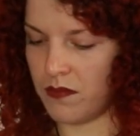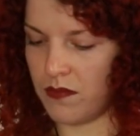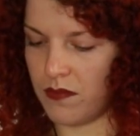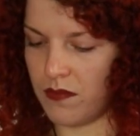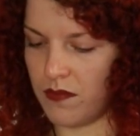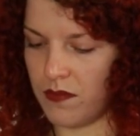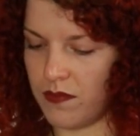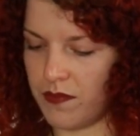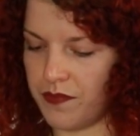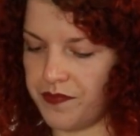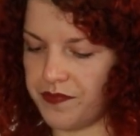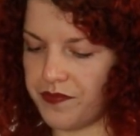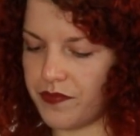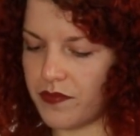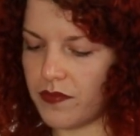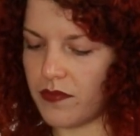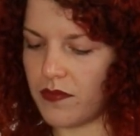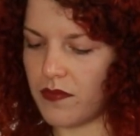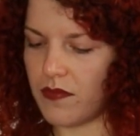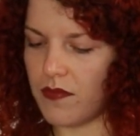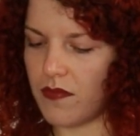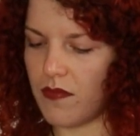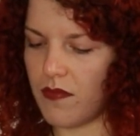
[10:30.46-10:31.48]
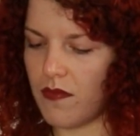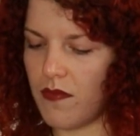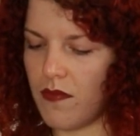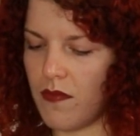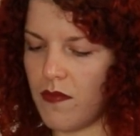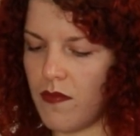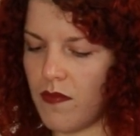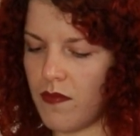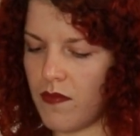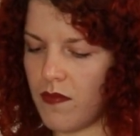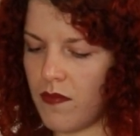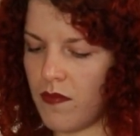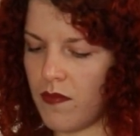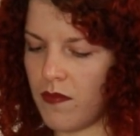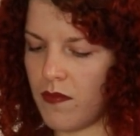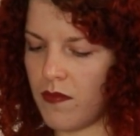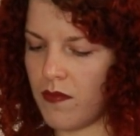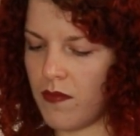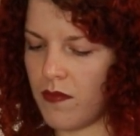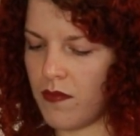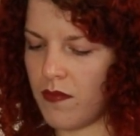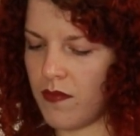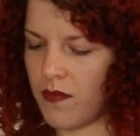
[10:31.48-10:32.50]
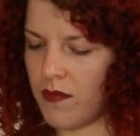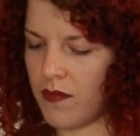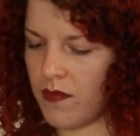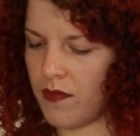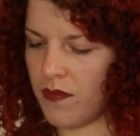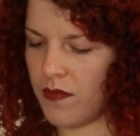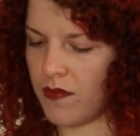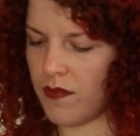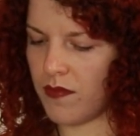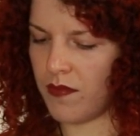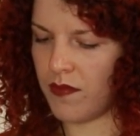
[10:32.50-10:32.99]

The person shown says nothing.